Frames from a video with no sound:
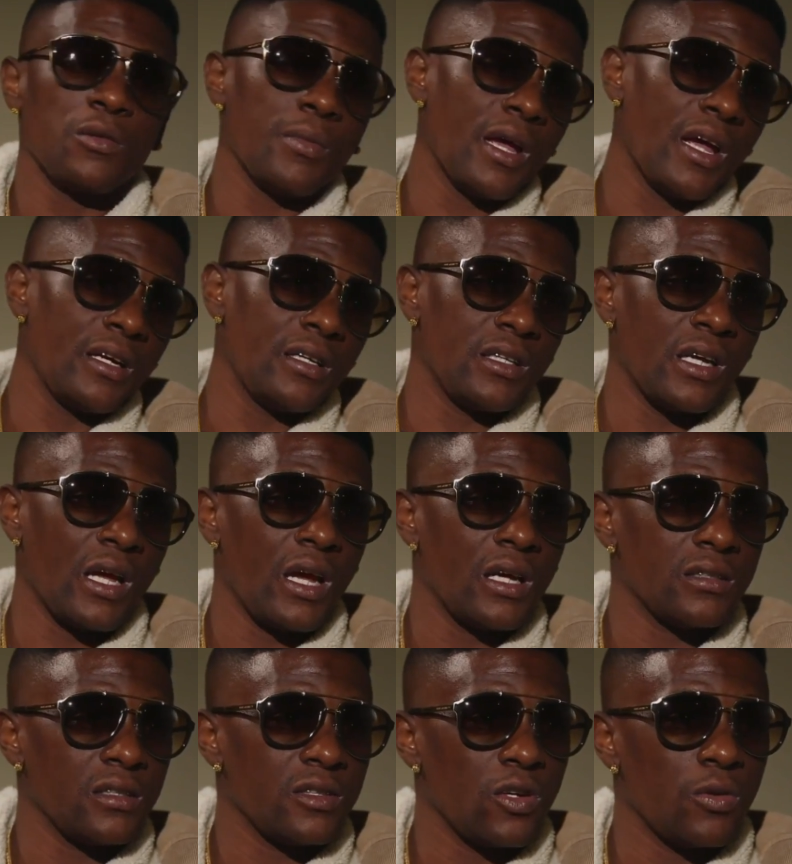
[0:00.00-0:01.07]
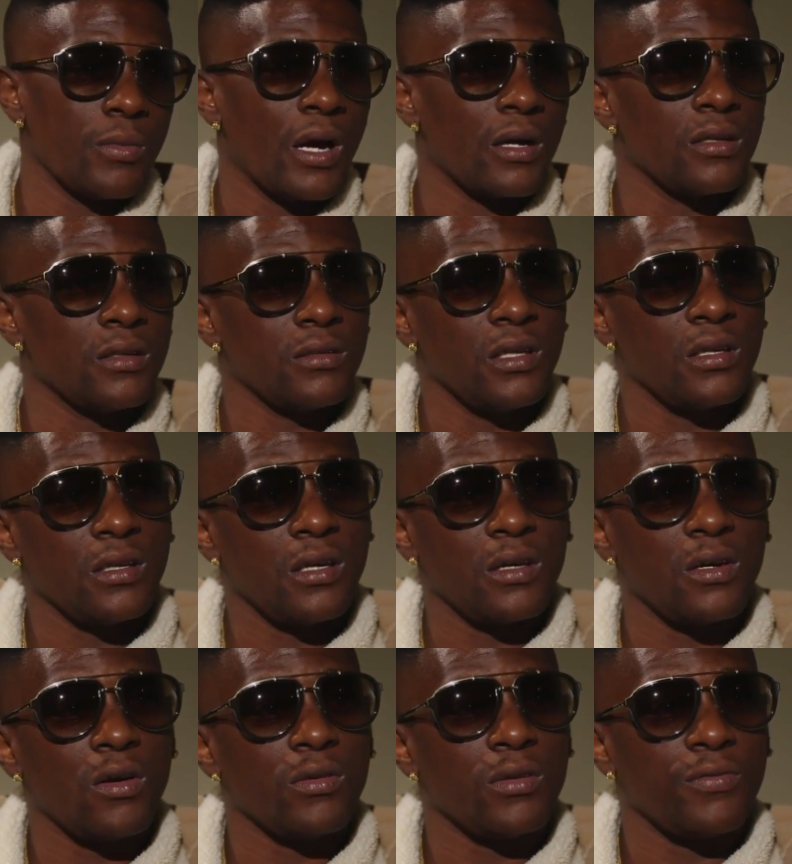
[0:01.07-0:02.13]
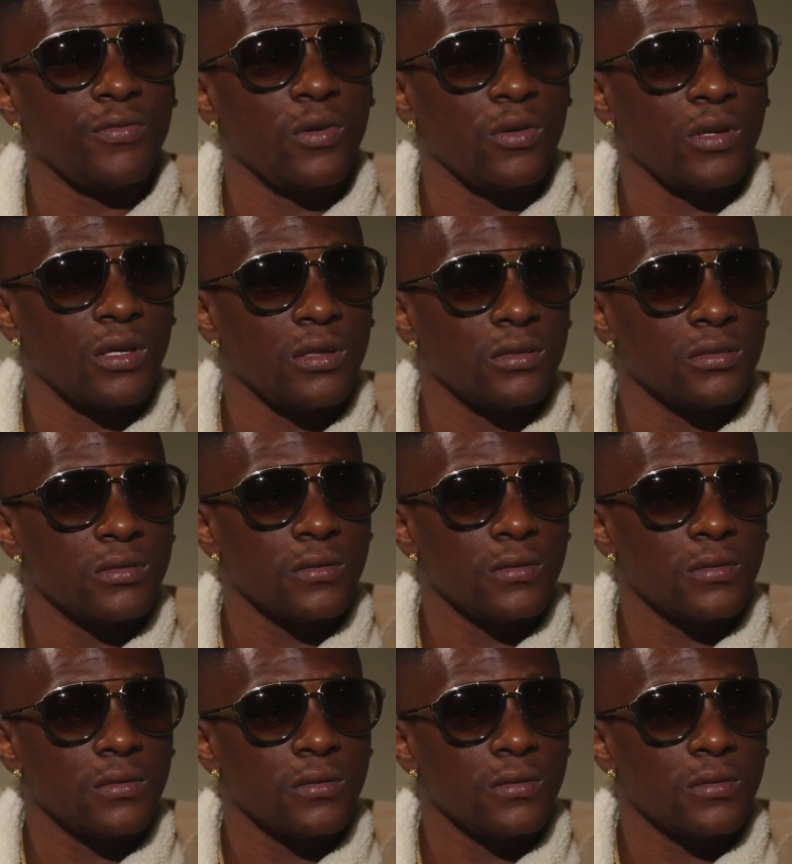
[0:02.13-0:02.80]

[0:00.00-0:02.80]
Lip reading: them I had the cash. They told me I could get cut on in 4 days.